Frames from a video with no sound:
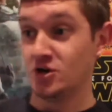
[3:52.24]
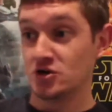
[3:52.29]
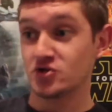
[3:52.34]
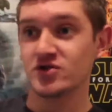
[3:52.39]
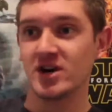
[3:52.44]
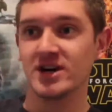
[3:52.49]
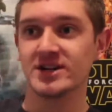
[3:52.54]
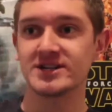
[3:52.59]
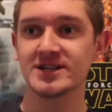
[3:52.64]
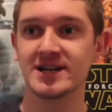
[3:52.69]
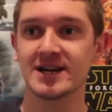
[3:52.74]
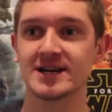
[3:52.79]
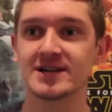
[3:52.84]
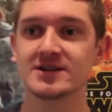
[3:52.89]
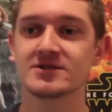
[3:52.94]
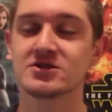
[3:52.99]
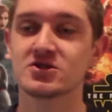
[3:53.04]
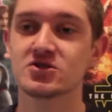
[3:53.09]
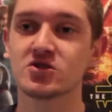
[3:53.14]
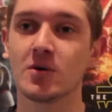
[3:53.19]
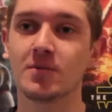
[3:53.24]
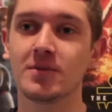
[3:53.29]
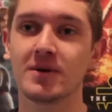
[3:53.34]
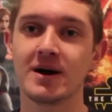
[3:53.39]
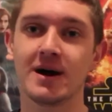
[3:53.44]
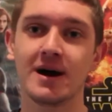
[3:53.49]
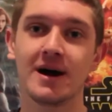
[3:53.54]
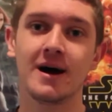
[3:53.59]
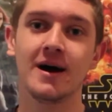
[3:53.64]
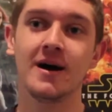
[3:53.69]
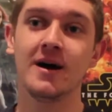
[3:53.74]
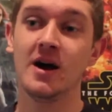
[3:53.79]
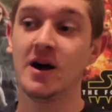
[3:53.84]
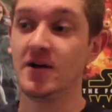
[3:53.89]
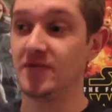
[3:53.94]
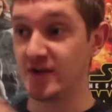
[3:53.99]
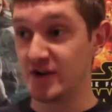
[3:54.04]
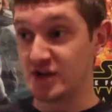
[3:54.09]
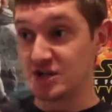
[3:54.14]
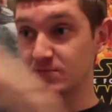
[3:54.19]
trying to like stop the
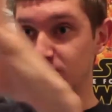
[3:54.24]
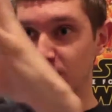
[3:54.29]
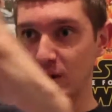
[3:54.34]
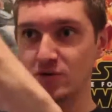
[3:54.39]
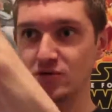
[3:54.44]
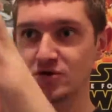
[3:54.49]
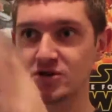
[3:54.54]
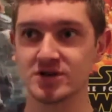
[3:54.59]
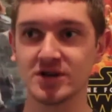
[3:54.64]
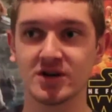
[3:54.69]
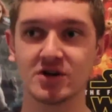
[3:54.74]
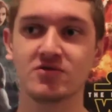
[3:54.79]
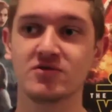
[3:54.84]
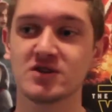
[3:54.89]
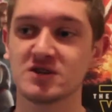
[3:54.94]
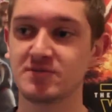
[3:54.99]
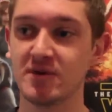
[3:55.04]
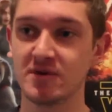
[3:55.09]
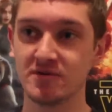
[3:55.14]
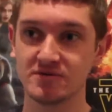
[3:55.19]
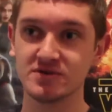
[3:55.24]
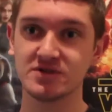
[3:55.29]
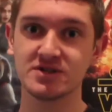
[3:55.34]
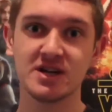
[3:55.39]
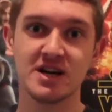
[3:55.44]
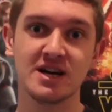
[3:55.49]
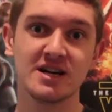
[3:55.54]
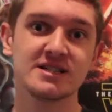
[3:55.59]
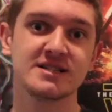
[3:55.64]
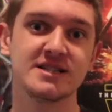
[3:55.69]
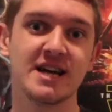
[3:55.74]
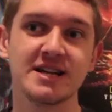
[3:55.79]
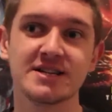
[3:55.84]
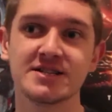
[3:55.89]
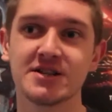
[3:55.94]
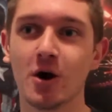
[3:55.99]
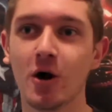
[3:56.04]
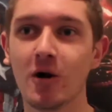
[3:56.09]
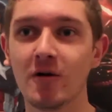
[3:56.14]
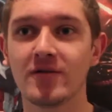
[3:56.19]
explosion that Crossbones
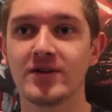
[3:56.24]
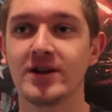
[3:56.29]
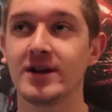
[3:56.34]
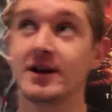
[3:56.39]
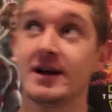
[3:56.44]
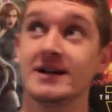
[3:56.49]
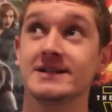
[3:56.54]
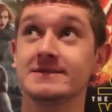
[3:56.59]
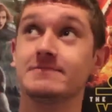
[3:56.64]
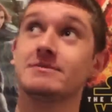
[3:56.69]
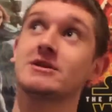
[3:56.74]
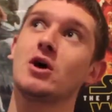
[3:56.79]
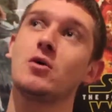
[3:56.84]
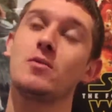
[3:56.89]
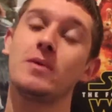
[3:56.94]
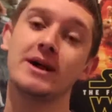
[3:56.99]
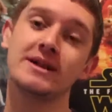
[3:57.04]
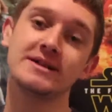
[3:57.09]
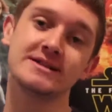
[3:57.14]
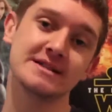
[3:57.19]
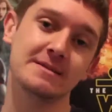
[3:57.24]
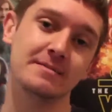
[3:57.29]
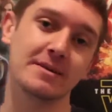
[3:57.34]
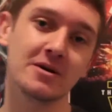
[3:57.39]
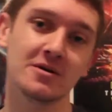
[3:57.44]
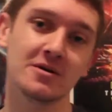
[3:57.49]
sets off, and then it ends up going into the